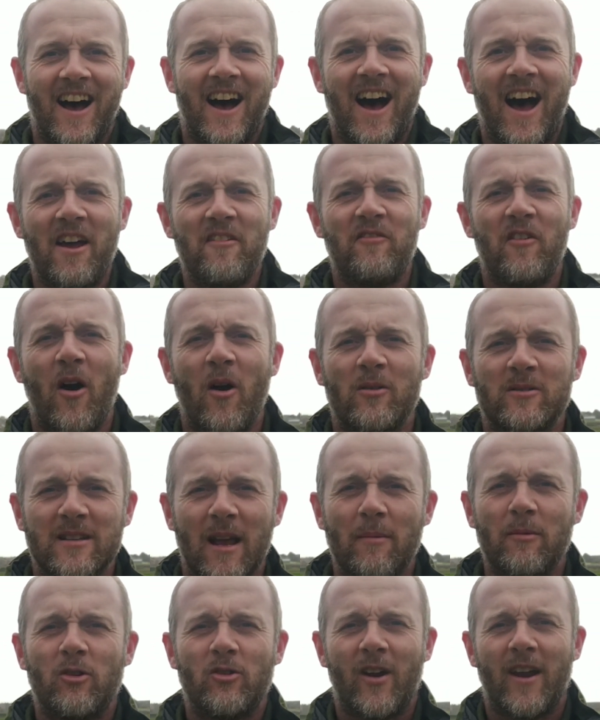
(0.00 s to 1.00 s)
Hi
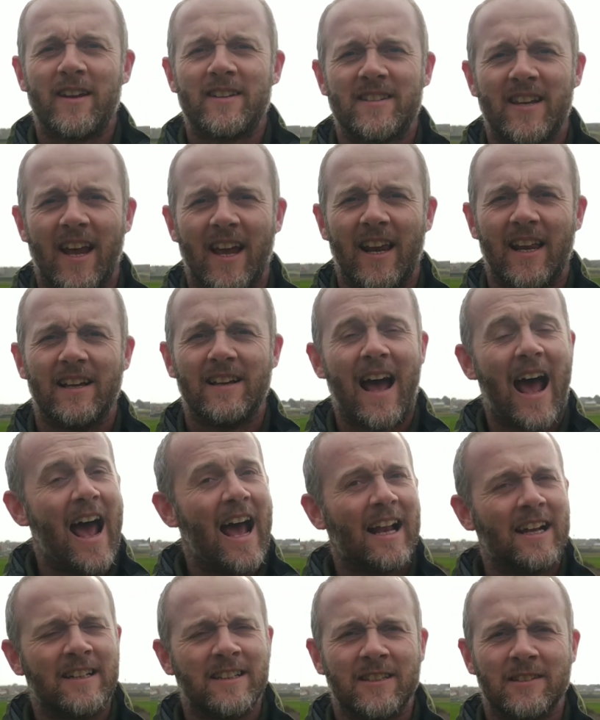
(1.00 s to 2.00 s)
folks, I'm Craig Taylor
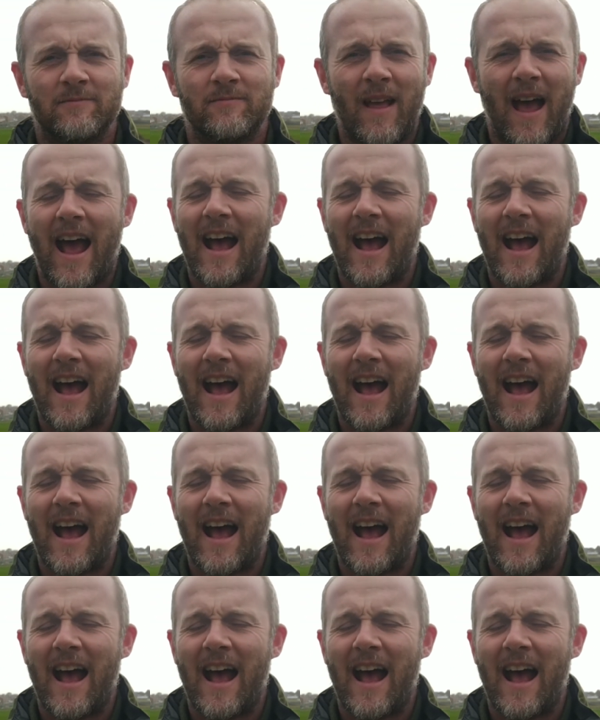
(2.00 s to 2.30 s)
and